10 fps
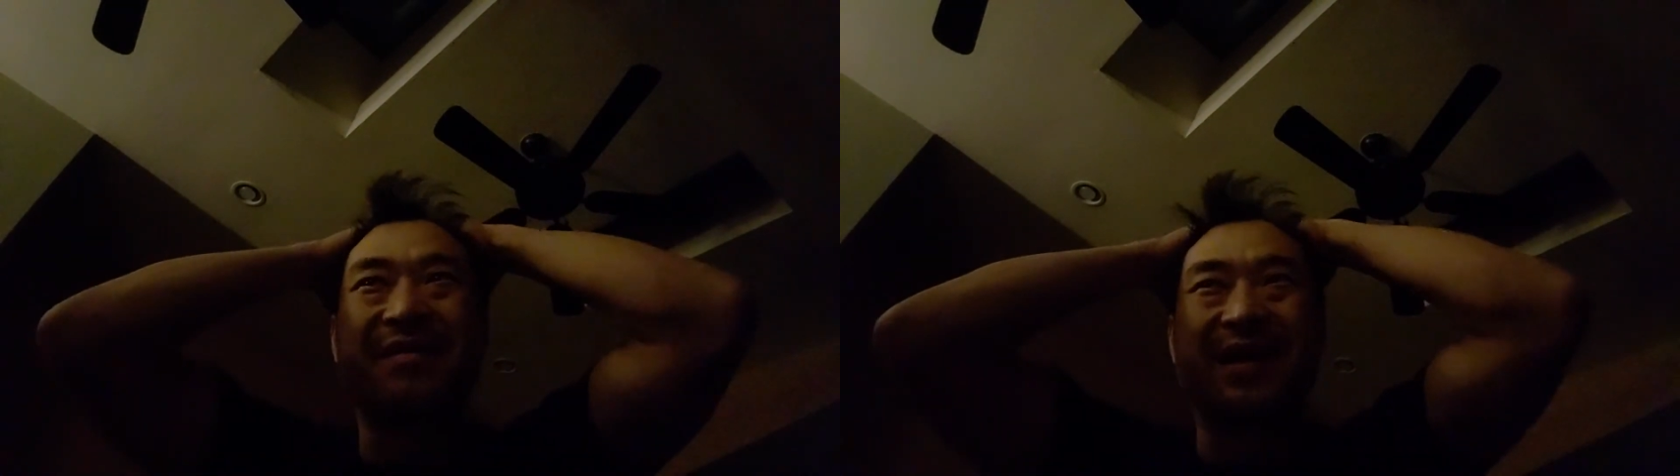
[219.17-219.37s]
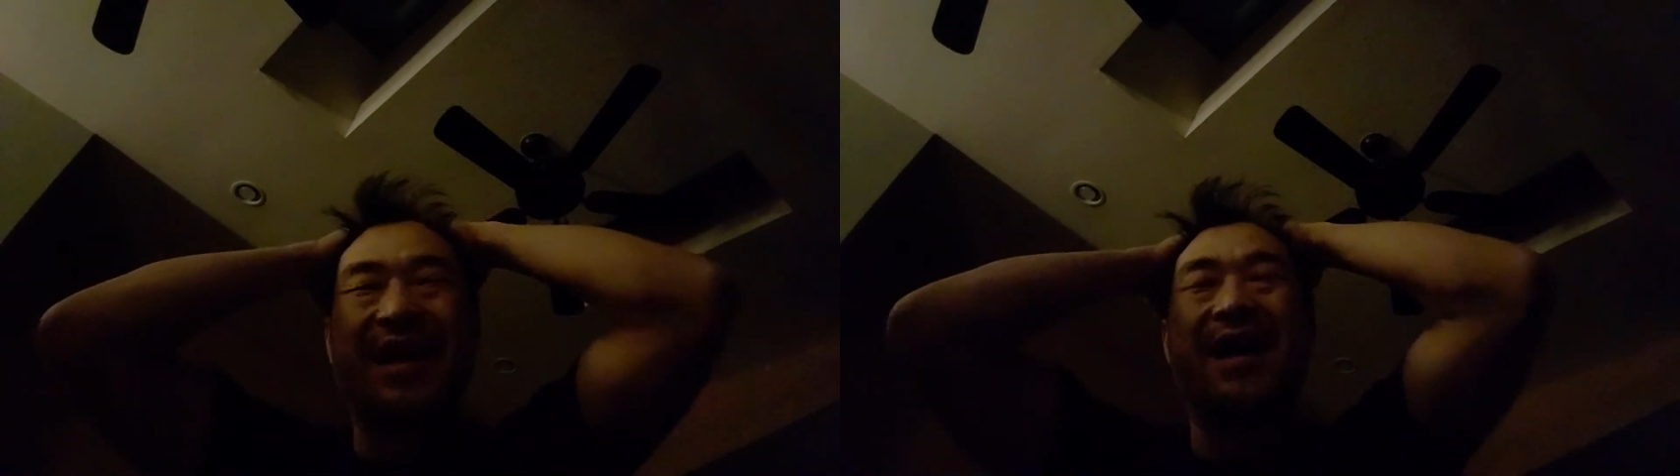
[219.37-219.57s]

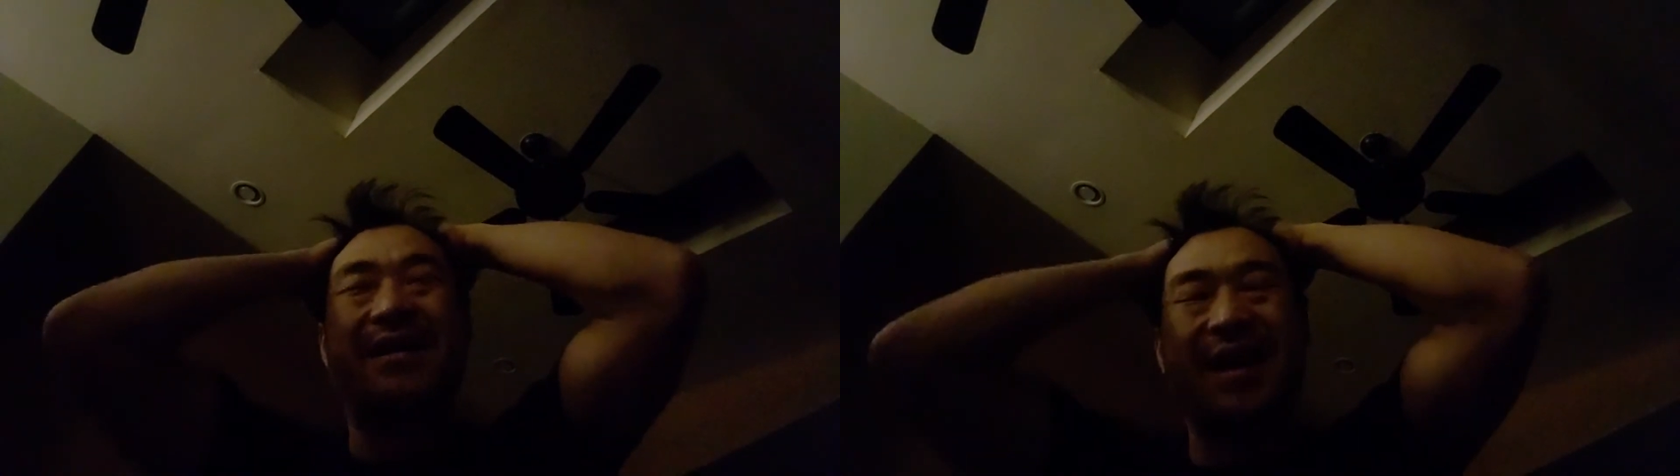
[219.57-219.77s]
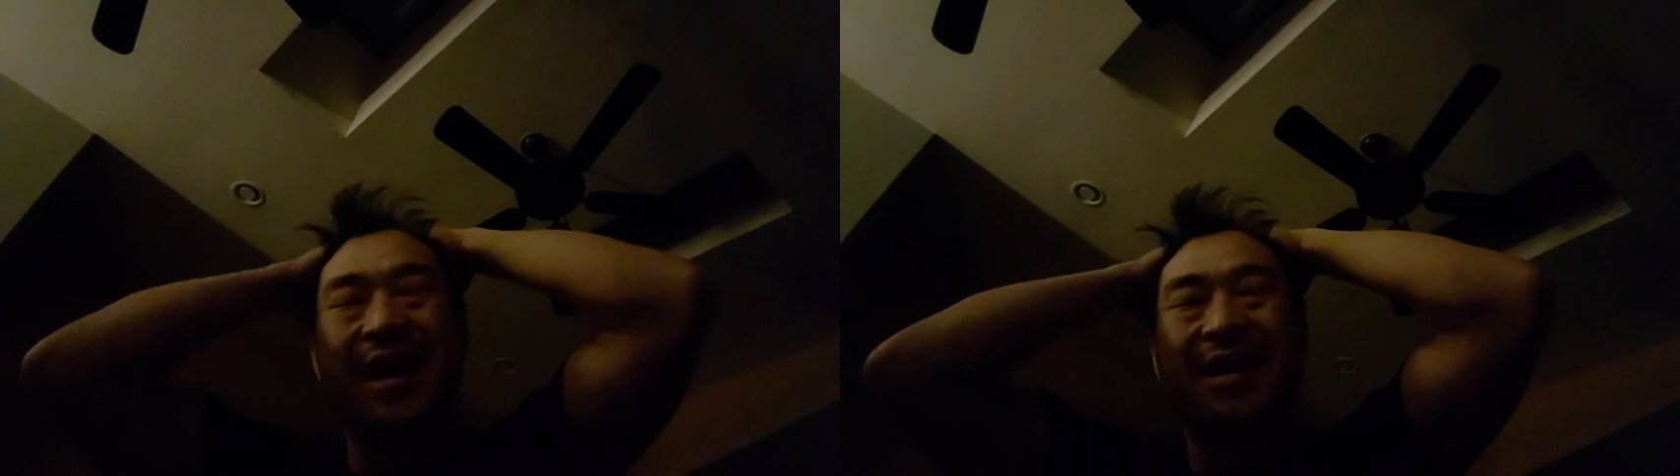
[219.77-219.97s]
Like I
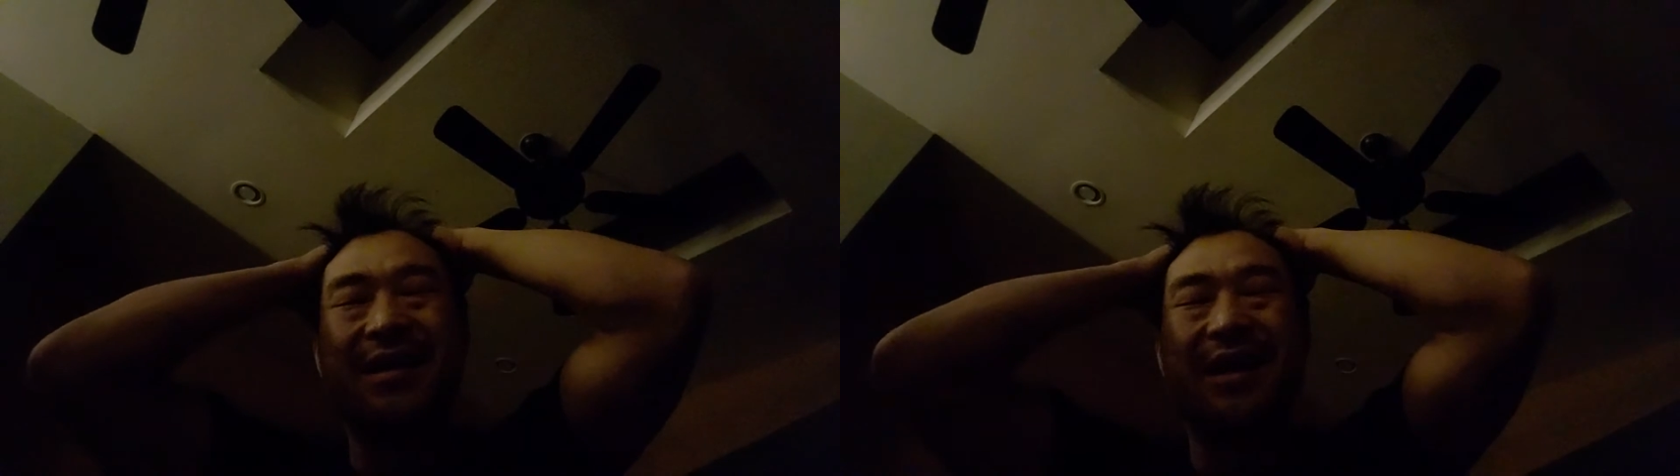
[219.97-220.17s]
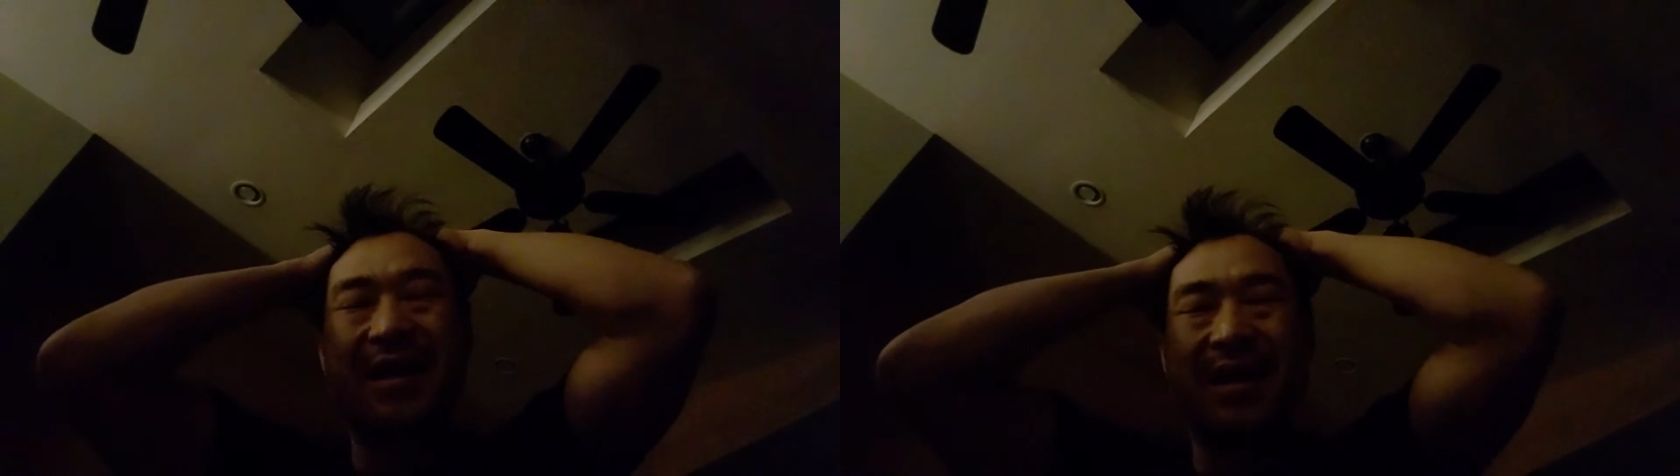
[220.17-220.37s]

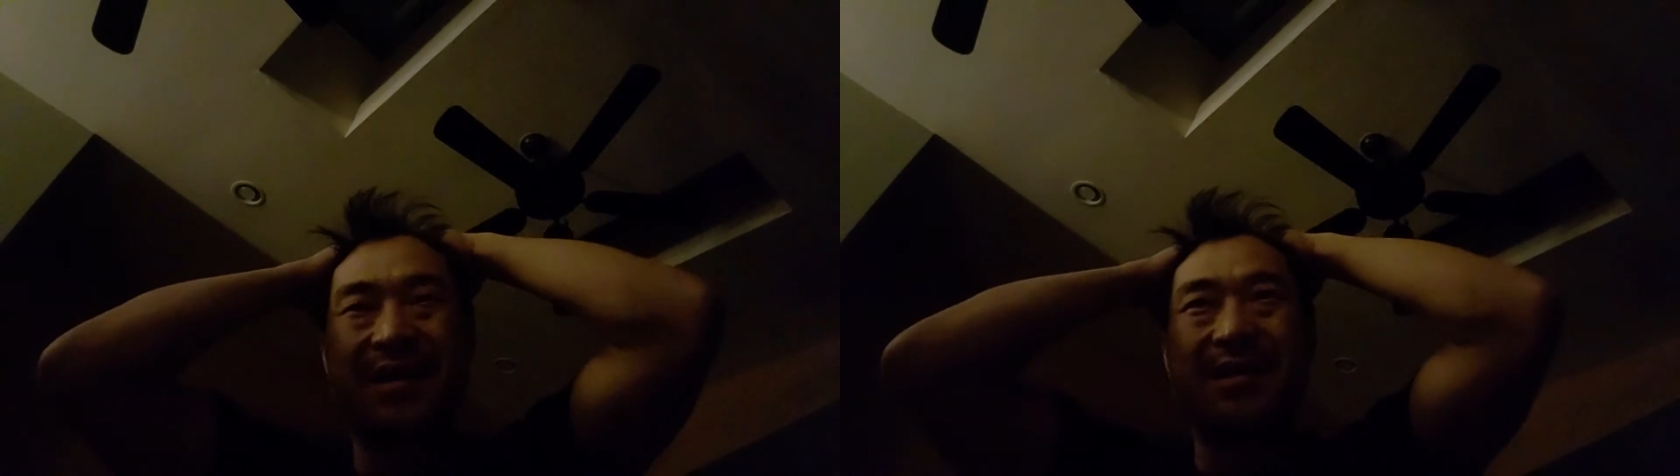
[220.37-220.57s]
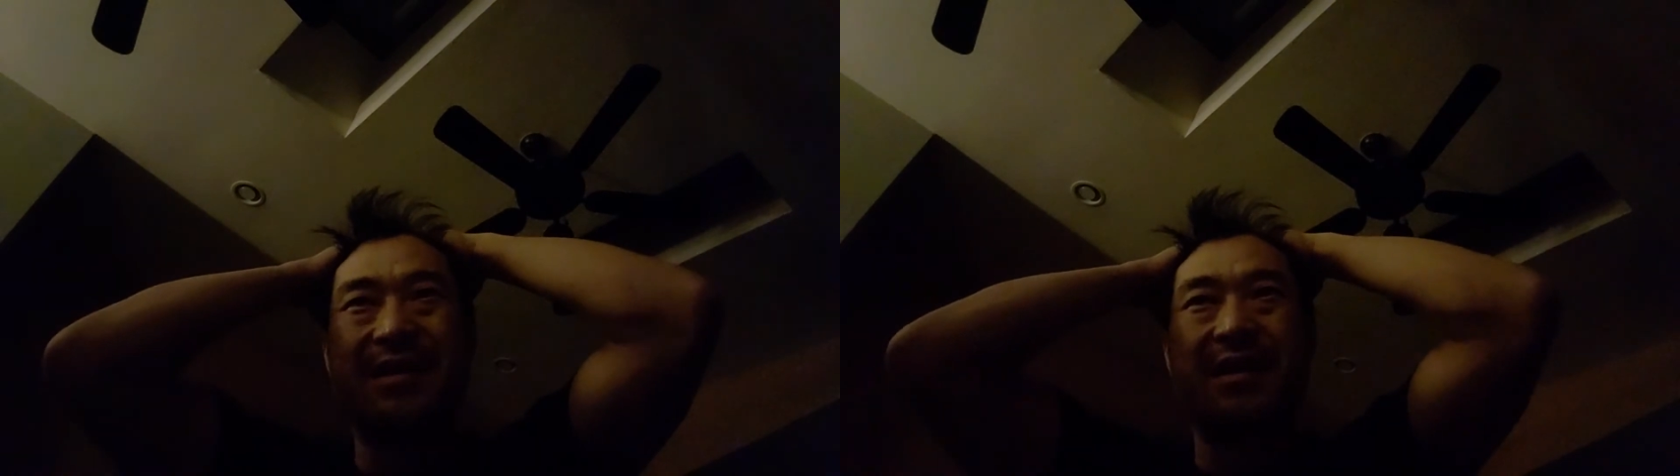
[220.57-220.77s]
get
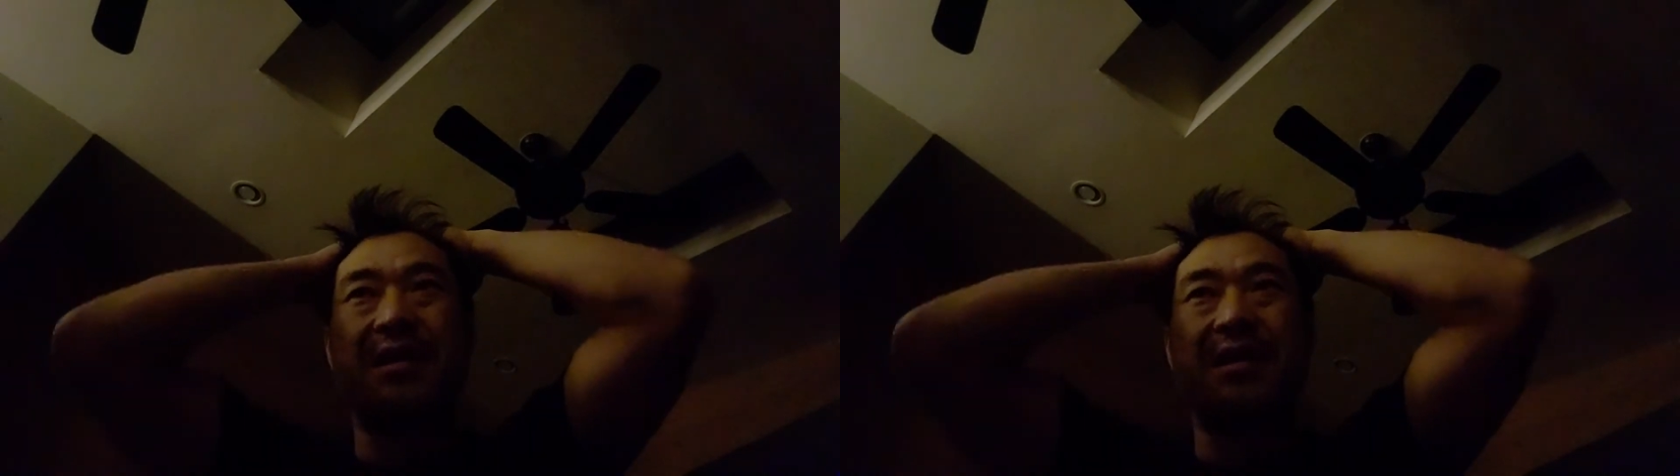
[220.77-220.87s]
it.